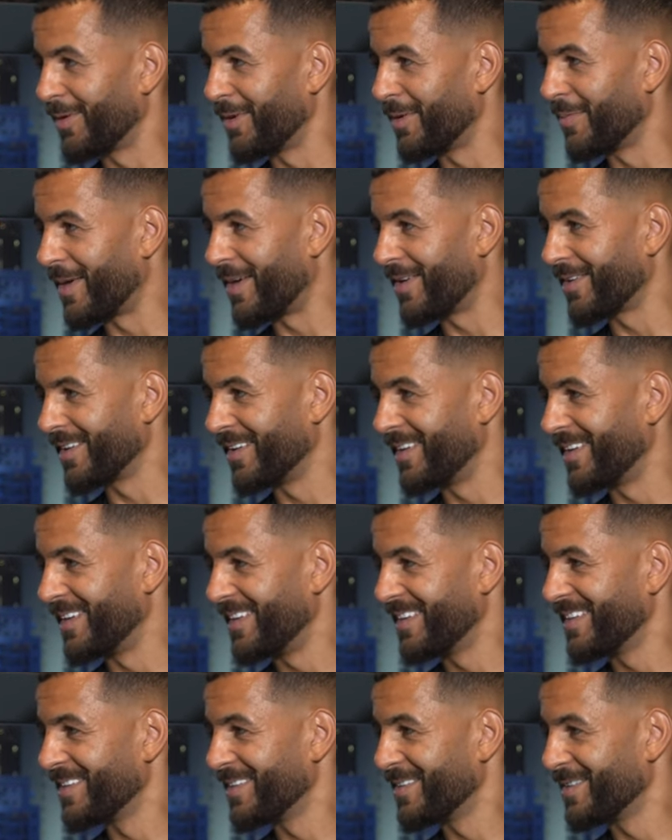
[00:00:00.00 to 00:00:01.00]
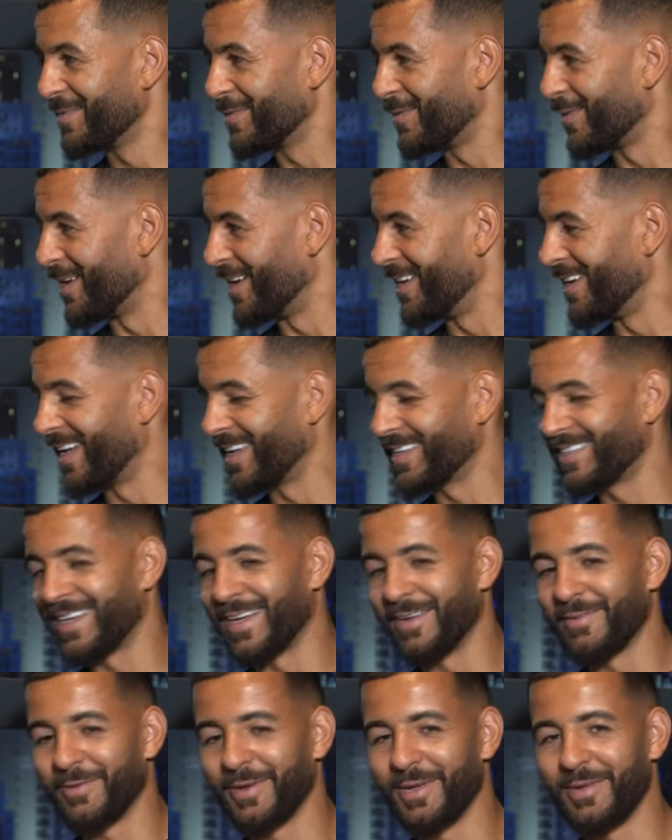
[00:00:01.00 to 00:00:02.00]
On the balcony, it's
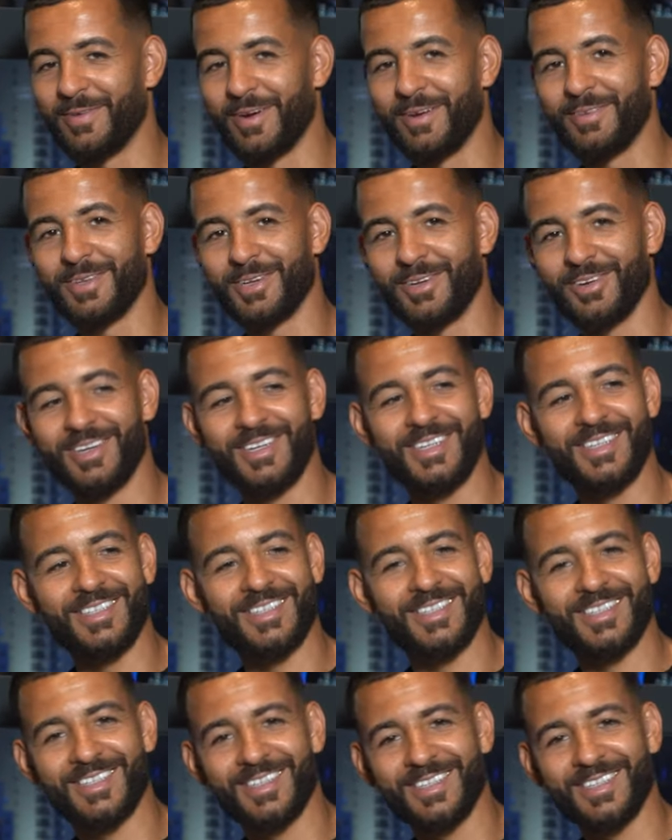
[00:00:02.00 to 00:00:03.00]
like 35 degrees.